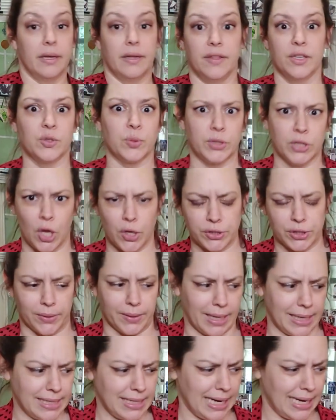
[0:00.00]
this was also
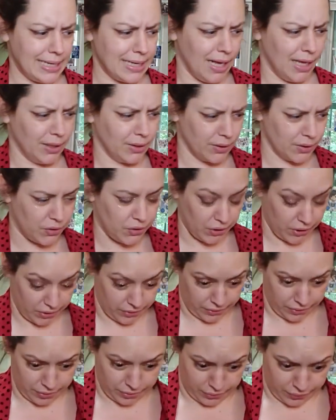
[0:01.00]
$98,
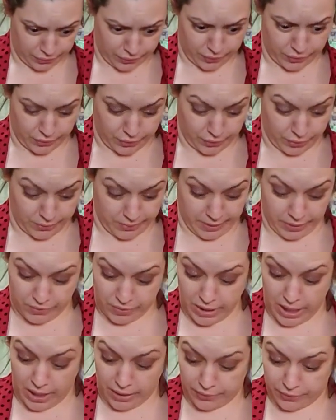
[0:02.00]

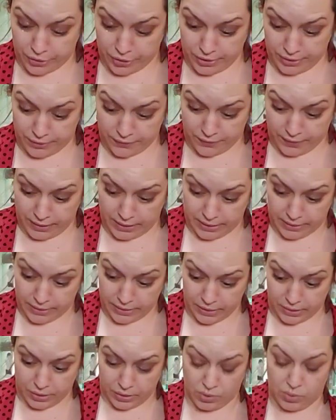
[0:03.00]
$200 just for
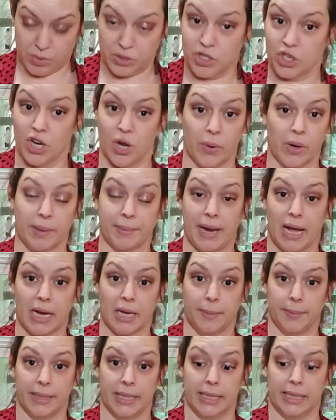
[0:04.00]
these two, but you know what? I'm not
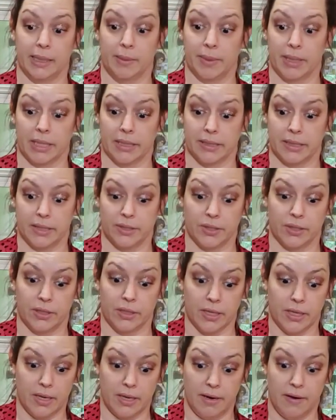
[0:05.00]
complaining because these are